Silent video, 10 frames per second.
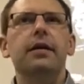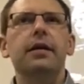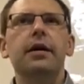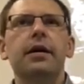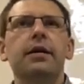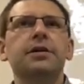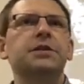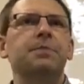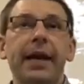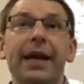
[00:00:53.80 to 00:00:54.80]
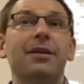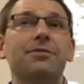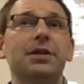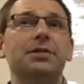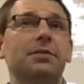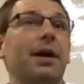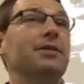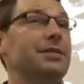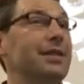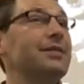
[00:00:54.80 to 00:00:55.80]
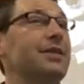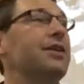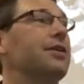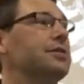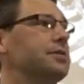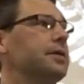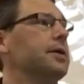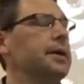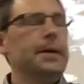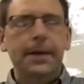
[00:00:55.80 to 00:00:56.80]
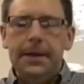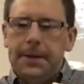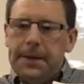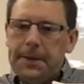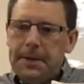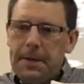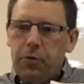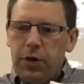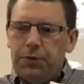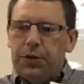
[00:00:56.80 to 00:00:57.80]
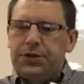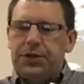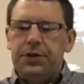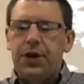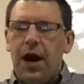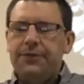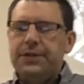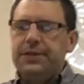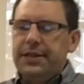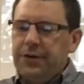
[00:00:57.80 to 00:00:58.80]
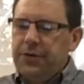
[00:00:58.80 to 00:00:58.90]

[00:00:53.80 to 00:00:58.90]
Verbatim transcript: in a span of just about six years. World War II is often said to have